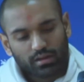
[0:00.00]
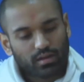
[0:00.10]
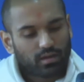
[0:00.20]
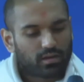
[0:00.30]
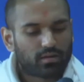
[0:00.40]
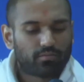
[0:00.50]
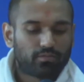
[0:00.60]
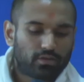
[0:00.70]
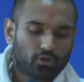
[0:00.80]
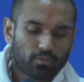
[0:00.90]
in a
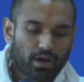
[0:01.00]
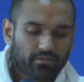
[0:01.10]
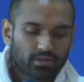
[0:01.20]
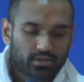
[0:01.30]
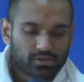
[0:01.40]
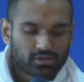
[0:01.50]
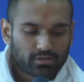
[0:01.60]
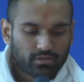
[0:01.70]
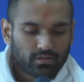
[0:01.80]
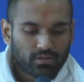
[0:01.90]
nearby village
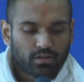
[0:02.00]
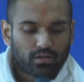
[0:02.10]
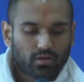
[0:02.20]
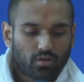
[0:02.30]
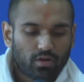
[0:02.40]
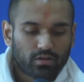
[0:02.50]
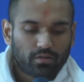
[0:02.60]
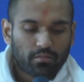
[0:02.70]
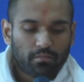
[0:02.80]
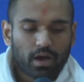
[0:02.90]
called
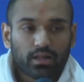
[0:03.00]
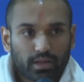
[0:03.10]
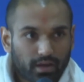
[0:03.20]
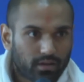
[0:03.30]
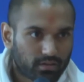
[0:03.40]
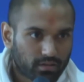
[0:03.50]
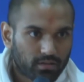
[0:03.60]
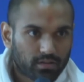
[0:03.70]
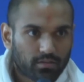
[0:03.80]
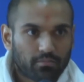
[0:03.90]
Malia
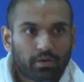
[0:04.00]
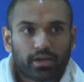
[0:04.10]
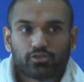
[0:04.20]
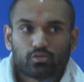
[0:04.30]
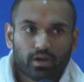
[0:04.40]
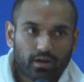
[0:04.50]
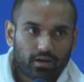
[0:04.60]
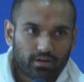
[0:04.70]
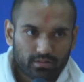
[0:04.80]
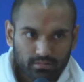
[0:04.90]
by
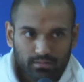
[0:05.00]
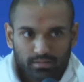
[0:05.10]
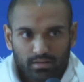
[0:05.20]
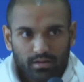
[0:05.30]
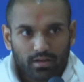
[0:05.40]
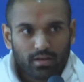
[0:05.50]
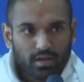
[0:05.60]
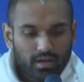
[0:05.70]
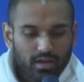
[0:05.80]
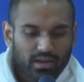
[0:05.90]
Junagadh.
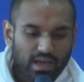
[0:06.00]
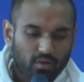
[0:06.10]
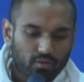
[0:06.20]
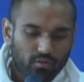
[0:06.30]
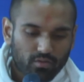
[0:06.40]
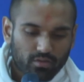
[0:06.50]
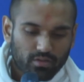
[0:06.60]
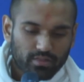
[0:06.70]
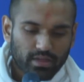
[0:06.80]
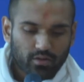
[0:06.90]
Now,
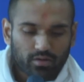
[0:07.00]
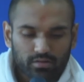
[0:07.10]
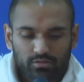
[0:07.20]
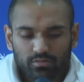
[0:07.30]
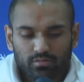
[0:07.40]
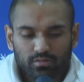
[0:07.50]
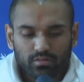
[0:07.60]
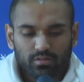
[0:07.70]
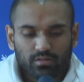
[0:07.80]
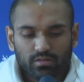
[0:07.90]
there
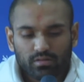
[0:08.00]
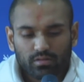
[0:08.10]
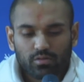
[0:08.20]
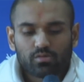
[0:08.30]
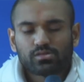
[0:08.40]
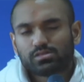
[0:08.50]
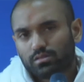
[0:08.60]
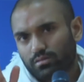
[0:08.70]
was